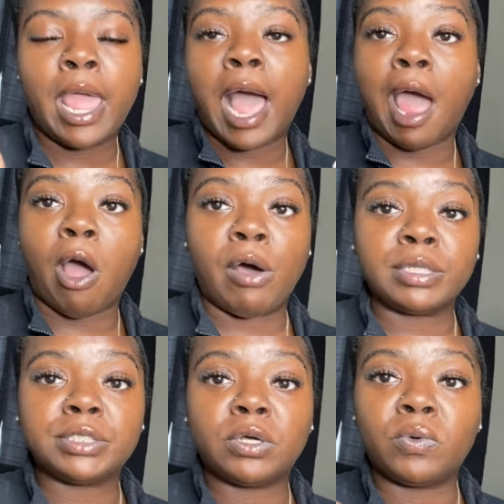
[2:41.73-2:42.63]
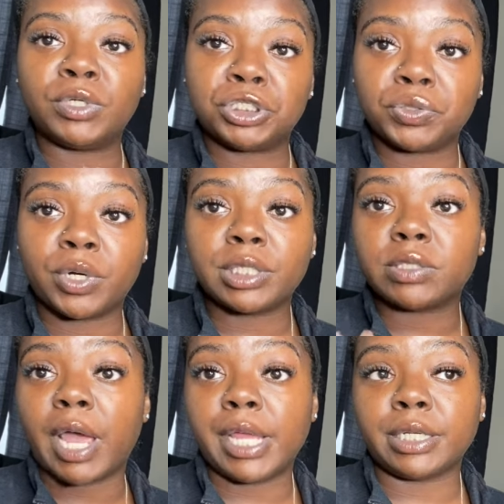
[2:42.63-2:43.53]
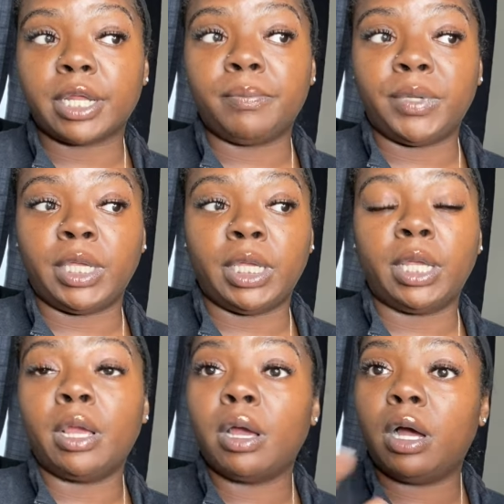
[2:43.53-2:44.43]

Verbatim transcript: i also was short so i ended up being